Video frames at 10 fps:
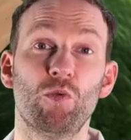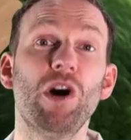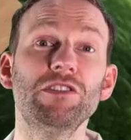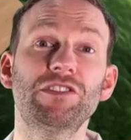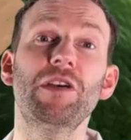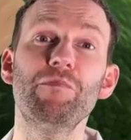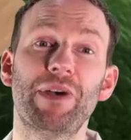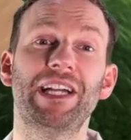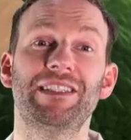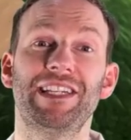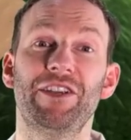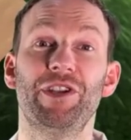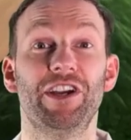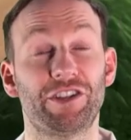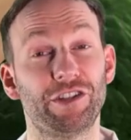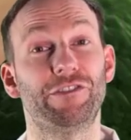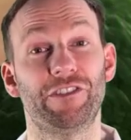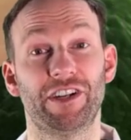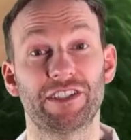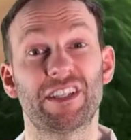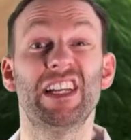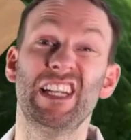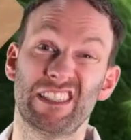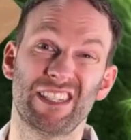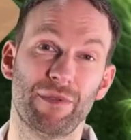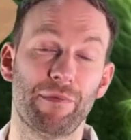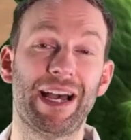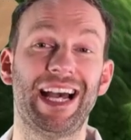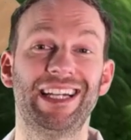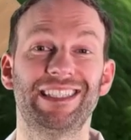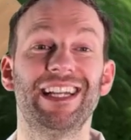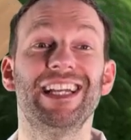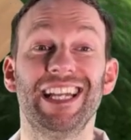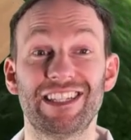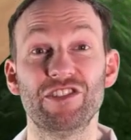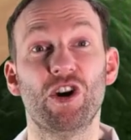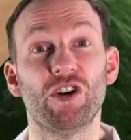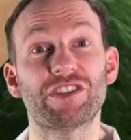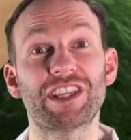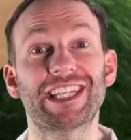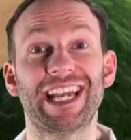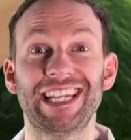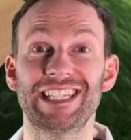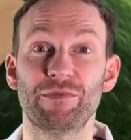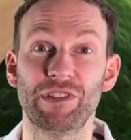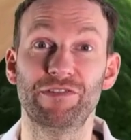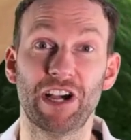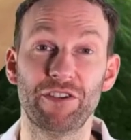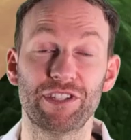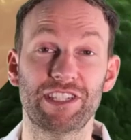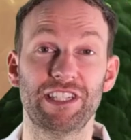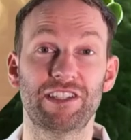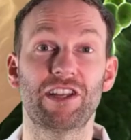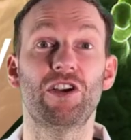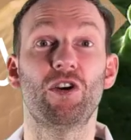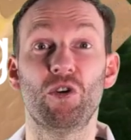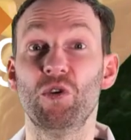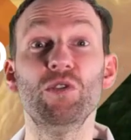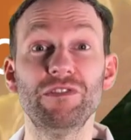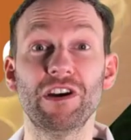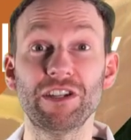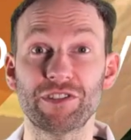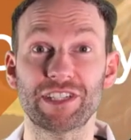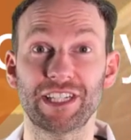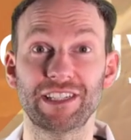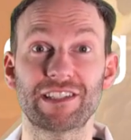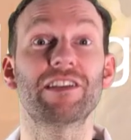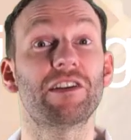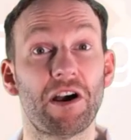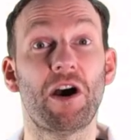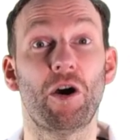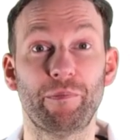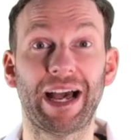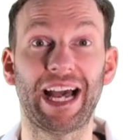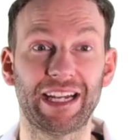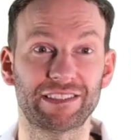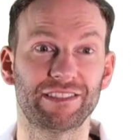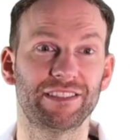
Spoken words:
While some bacteria are good for us and some are bad, it's not the case with viruses. All viruses are bad.